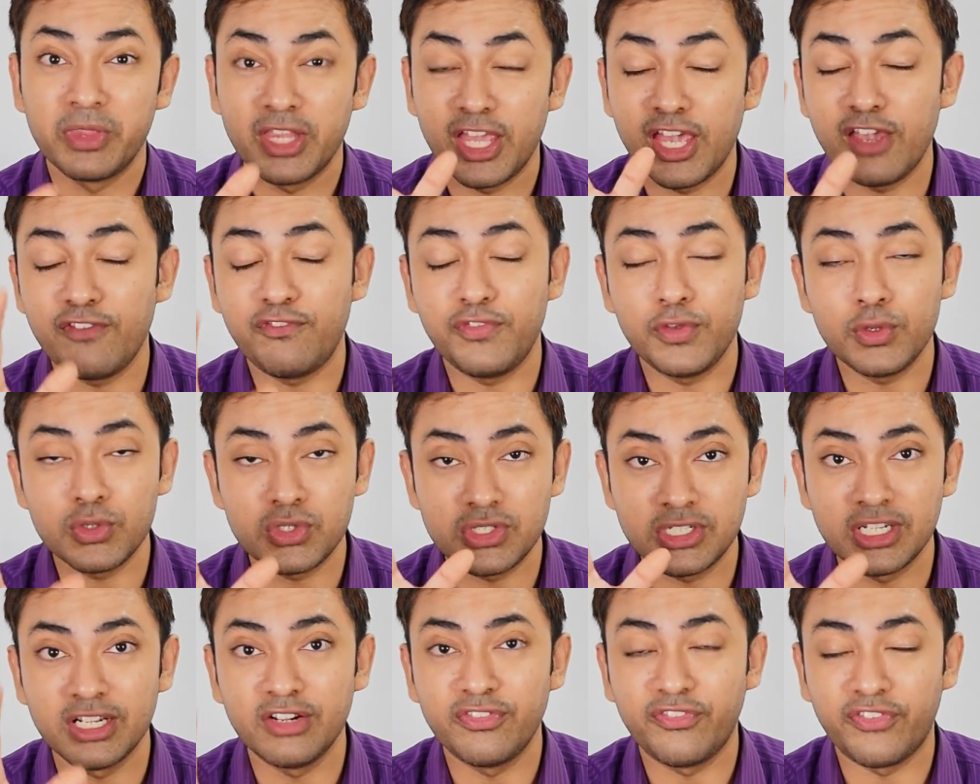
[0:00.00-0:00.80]
If you
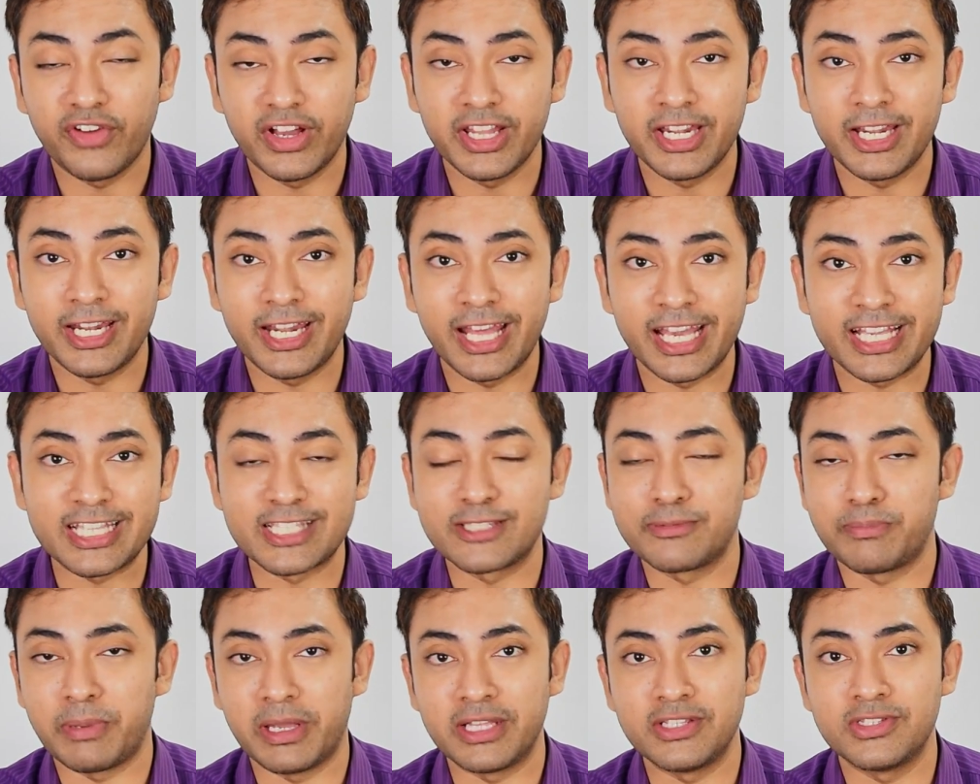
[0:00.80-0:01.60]
still find it
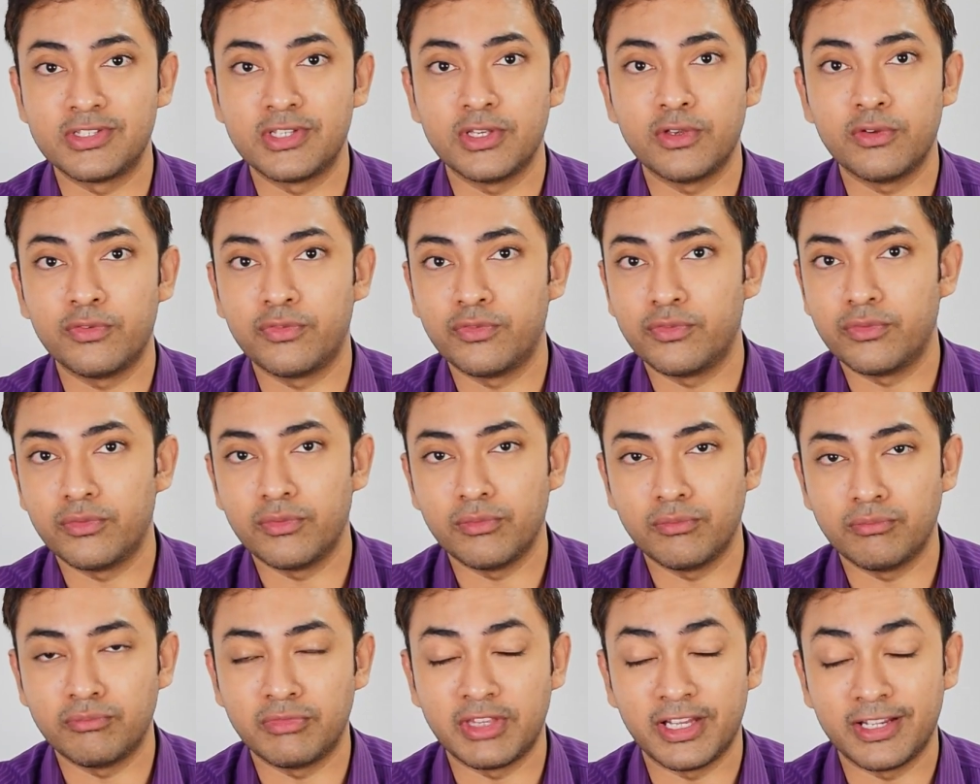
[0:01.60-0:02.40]
expensive,
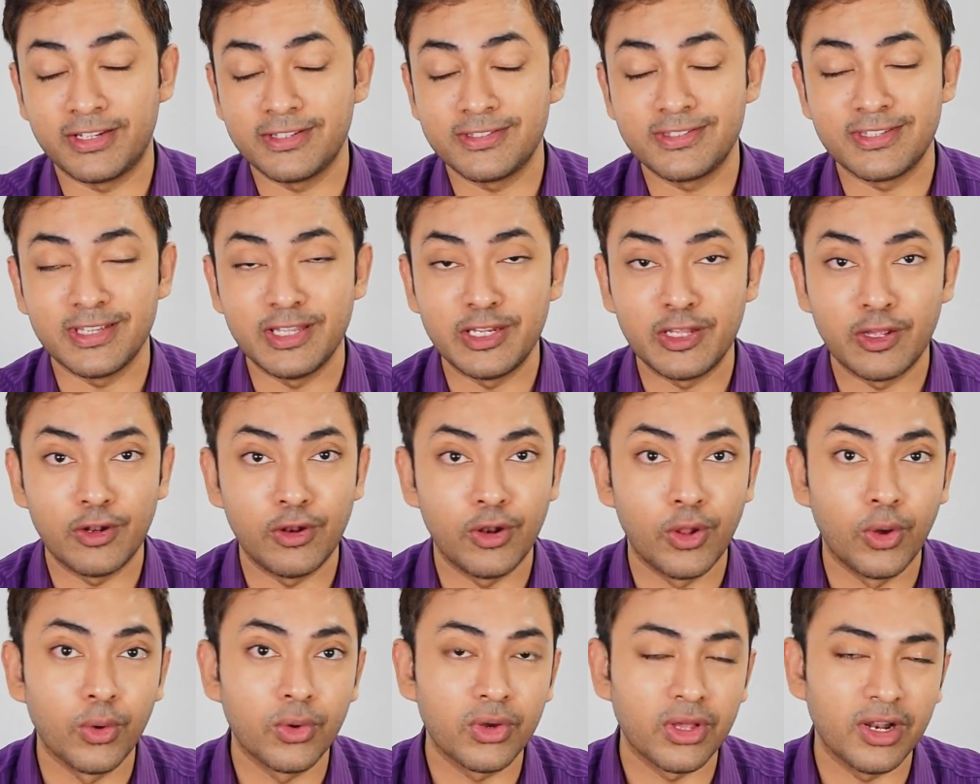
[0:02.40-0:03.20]
that is in your
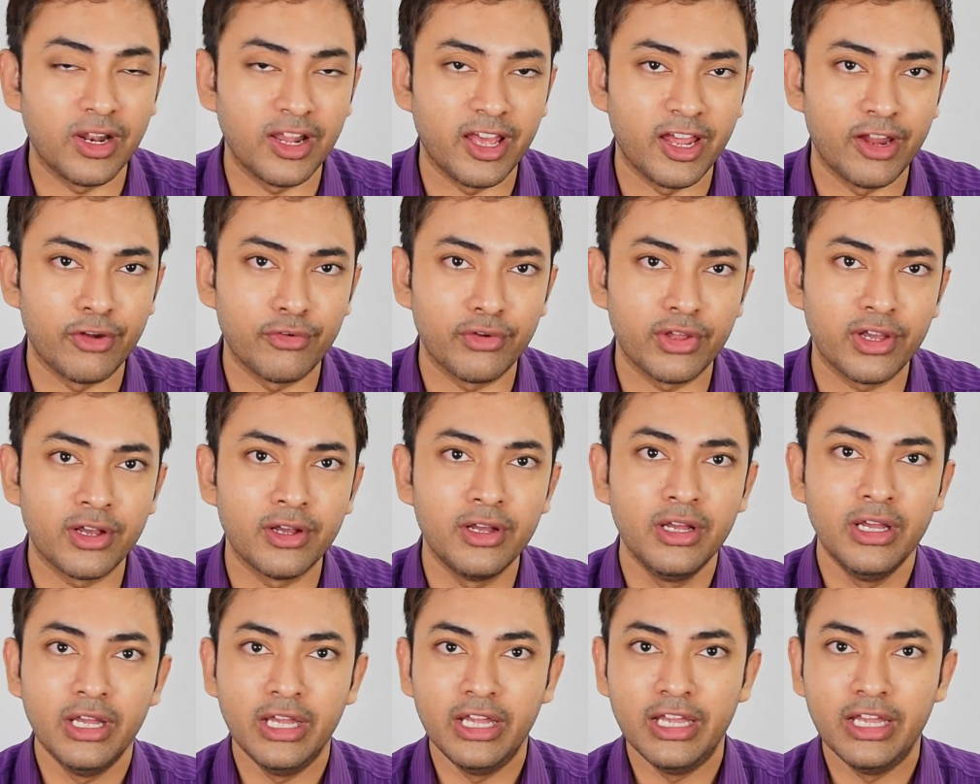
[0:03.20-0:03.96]
local area,